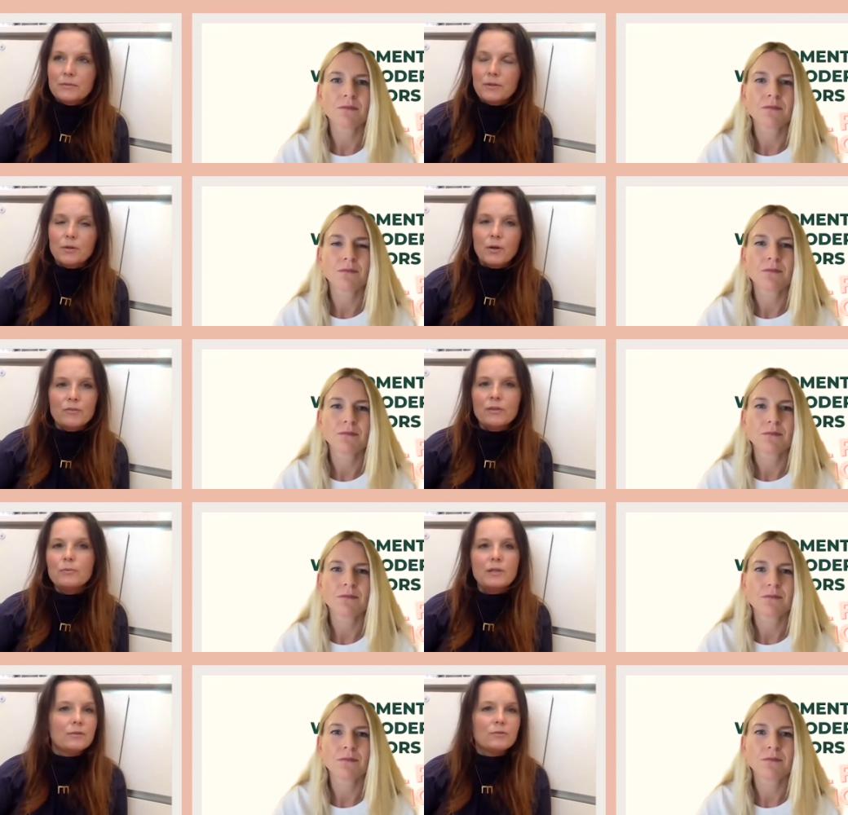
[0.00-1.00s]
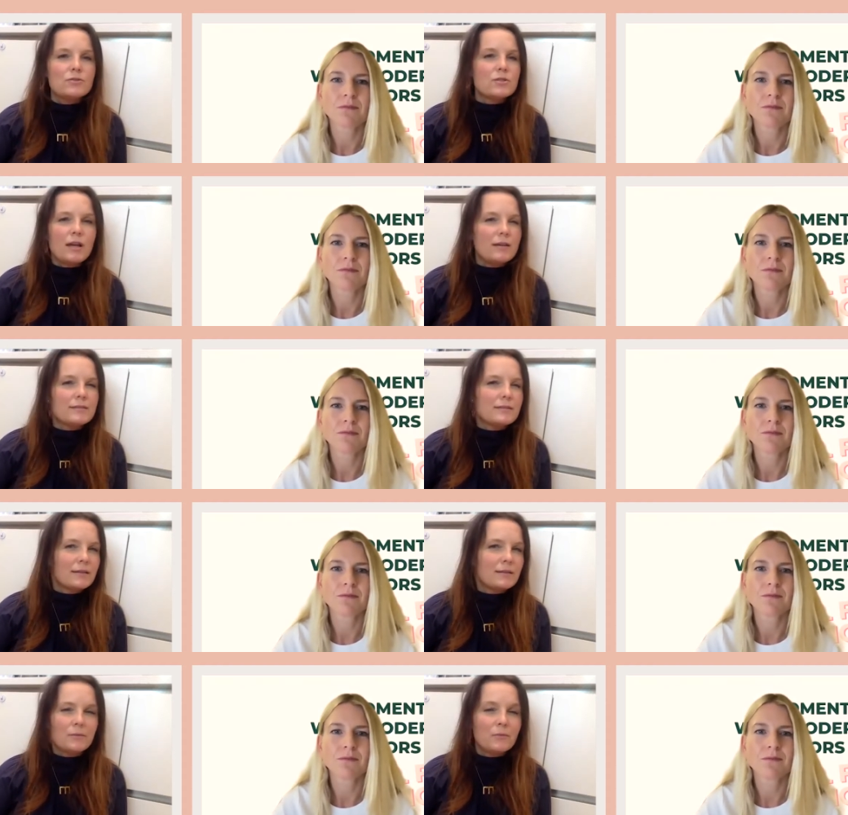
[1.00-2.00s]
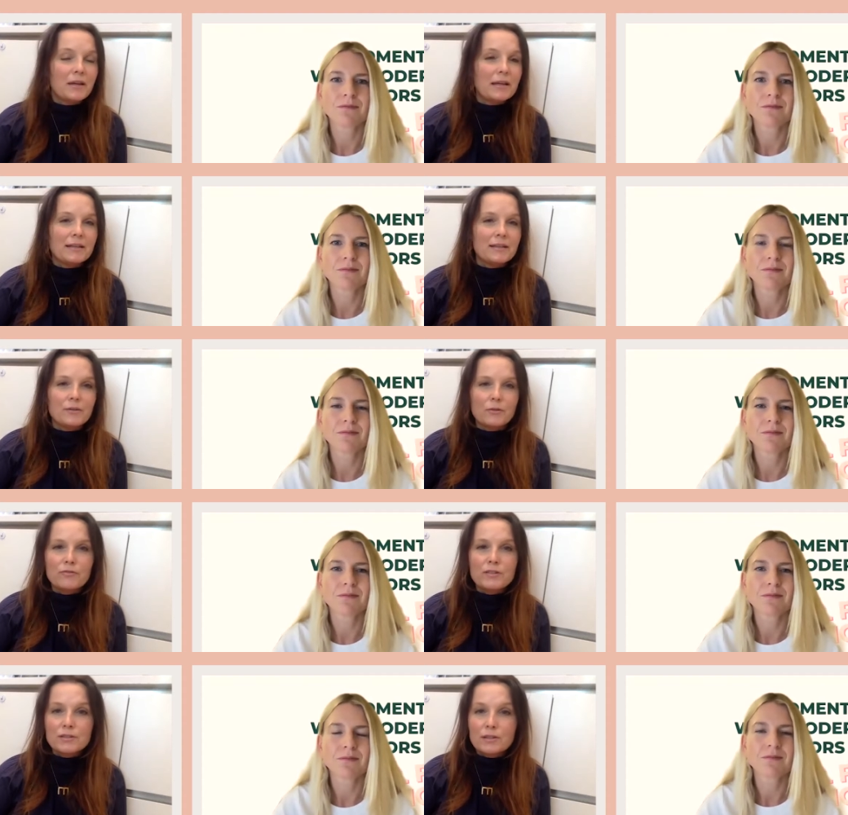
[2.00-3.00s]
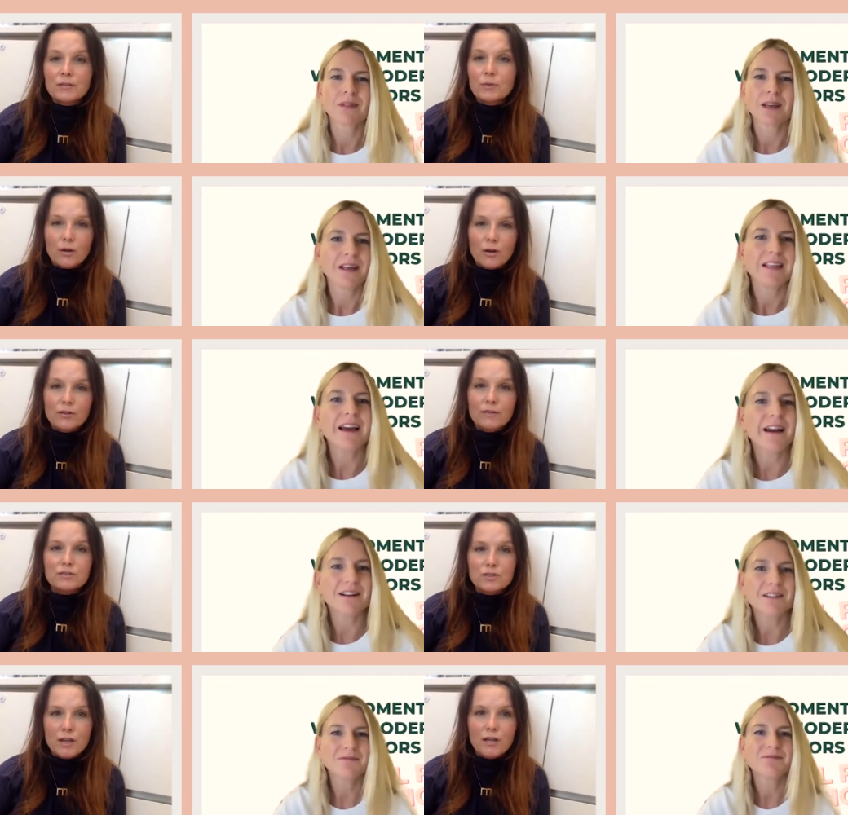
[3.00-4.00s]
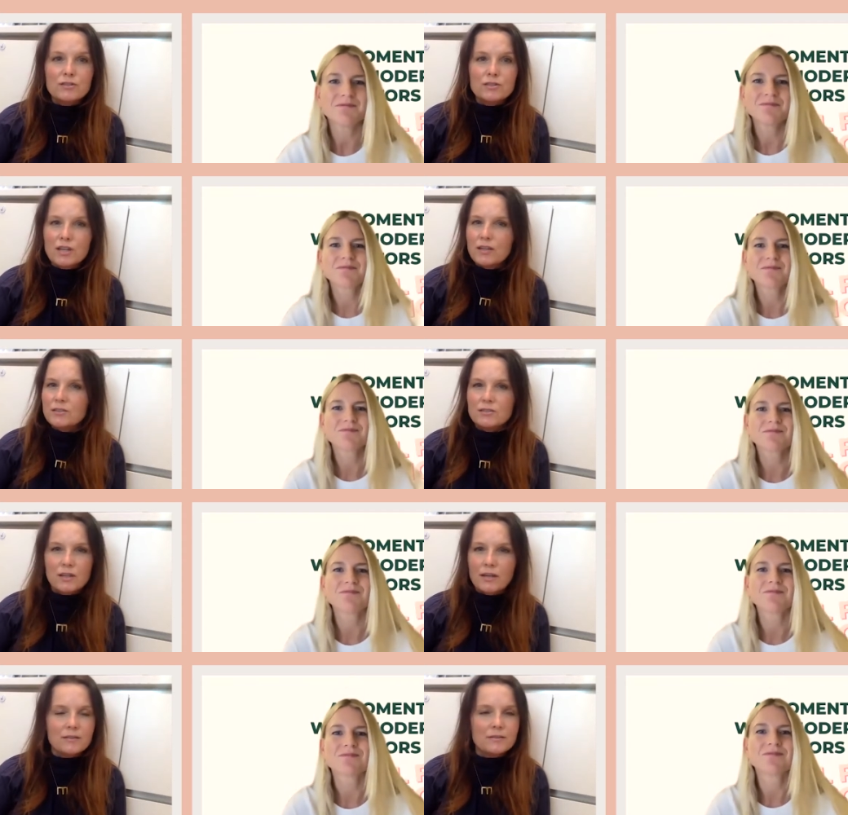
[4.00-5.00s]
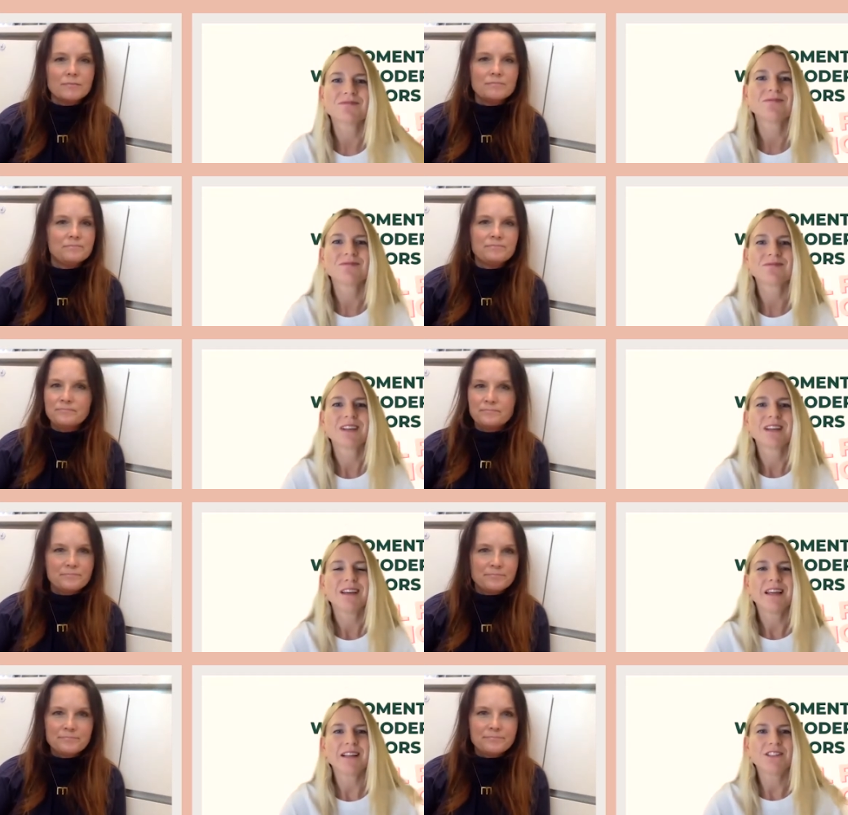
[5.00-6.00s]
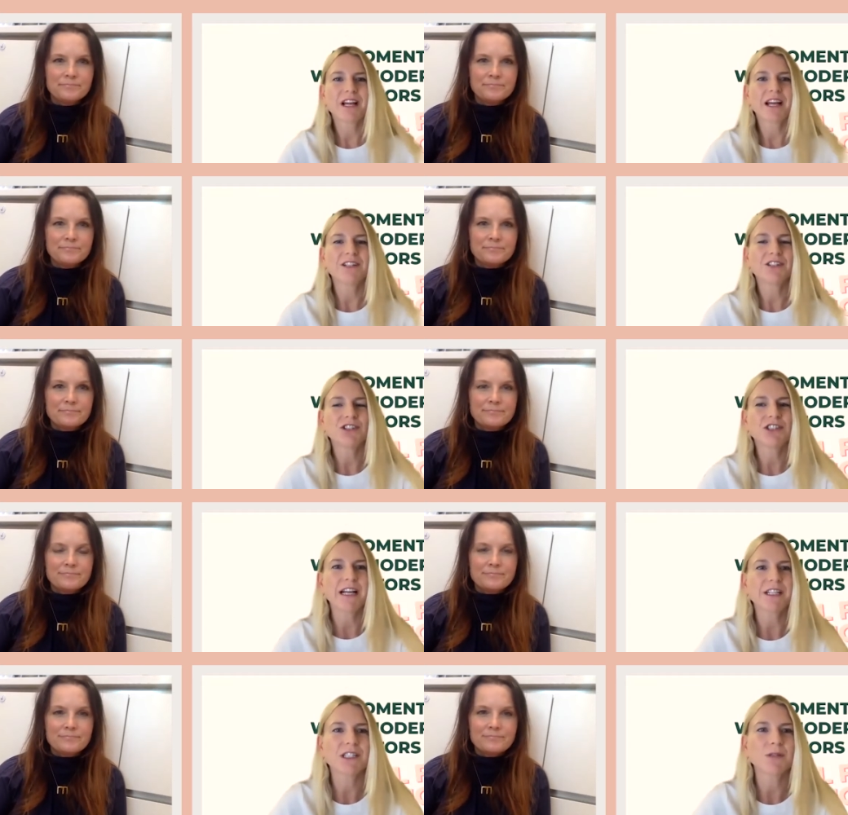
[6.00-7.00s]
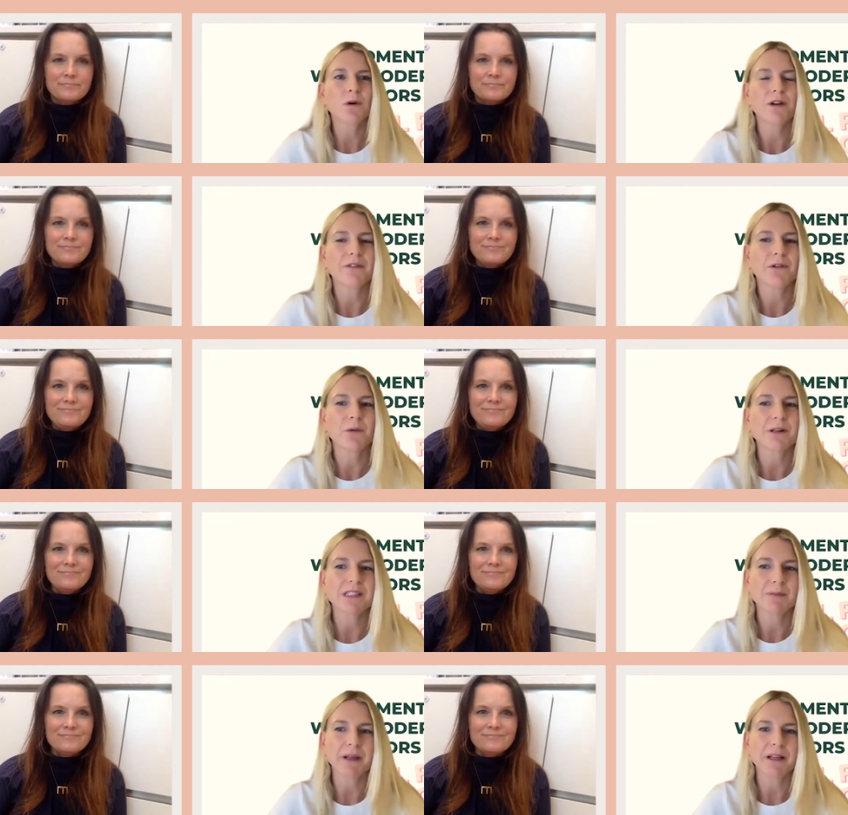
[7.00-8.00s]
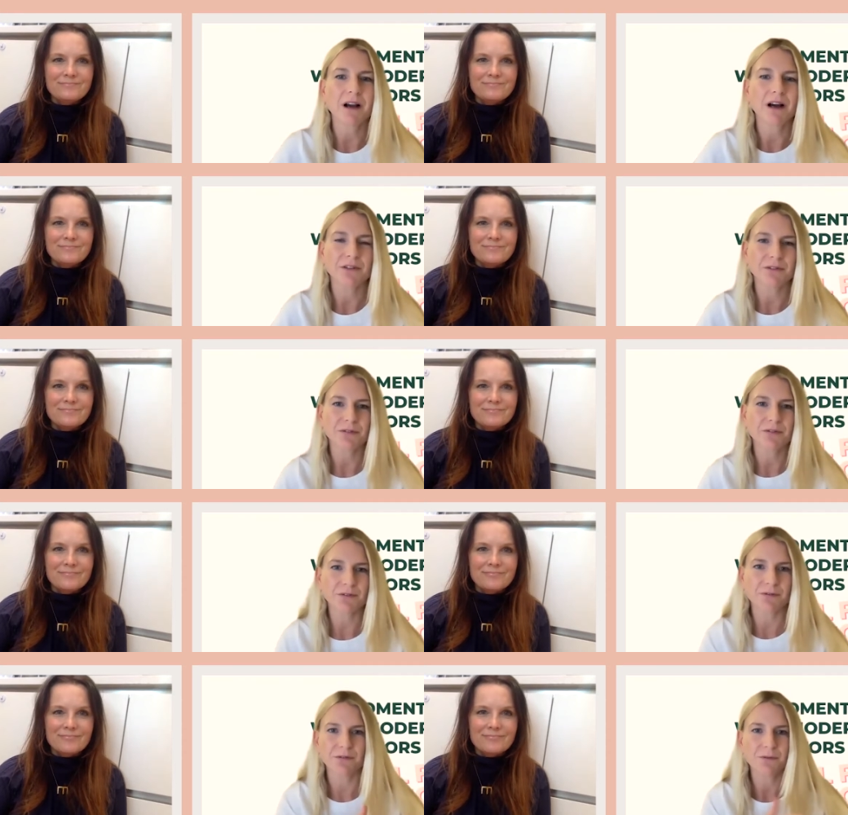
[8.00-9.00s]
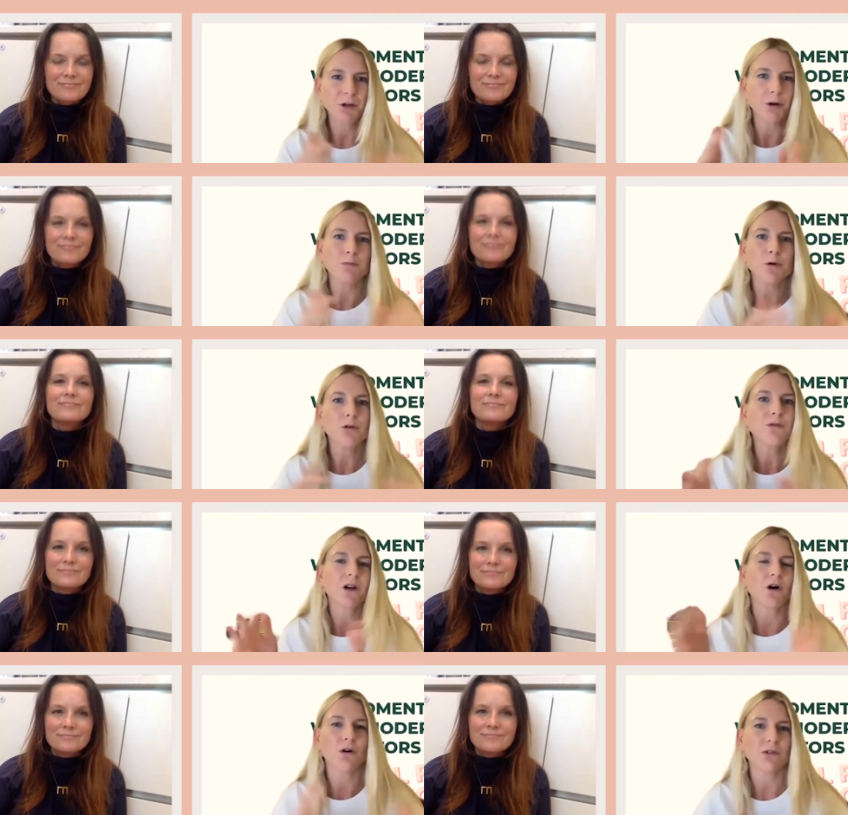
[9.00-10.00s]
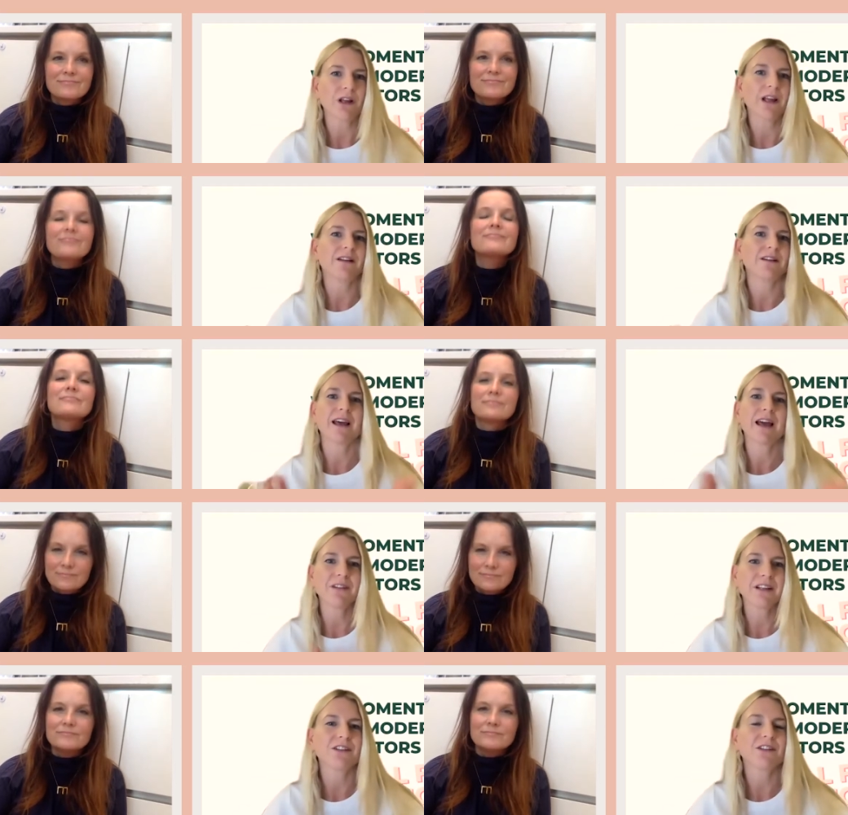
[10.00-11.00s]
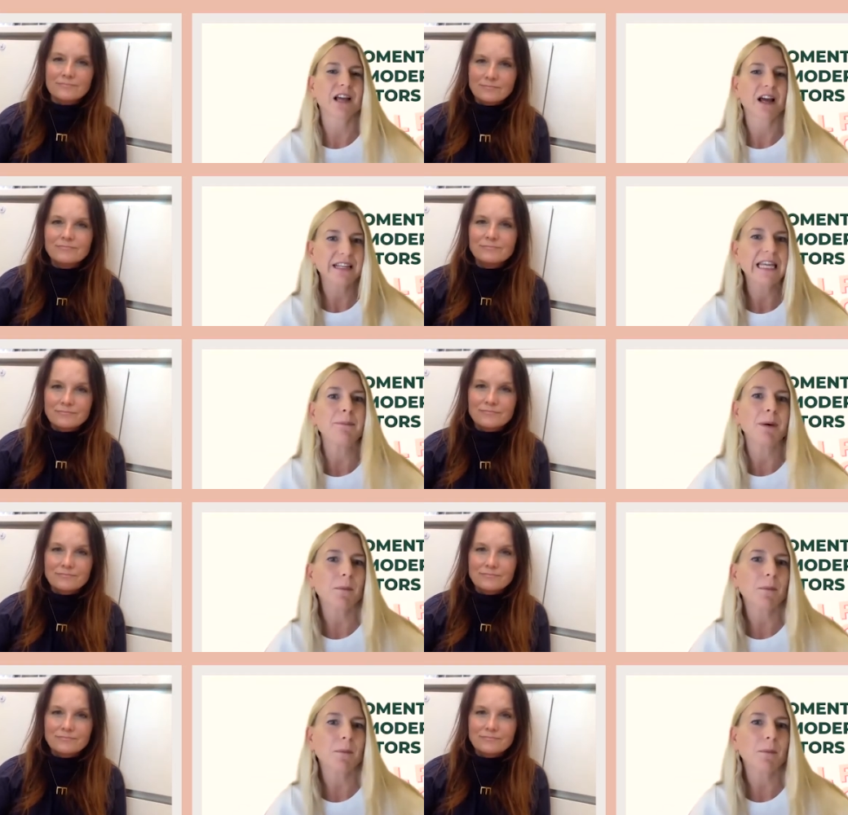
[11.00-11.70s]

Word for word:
Speaker 1: you know i think we need to change that in a way like you know fashion we can't have yeah. change and change
Speaker 2: yeah change change is what everyone has been kind of you know mm-hmm. moving on and having to kind of keep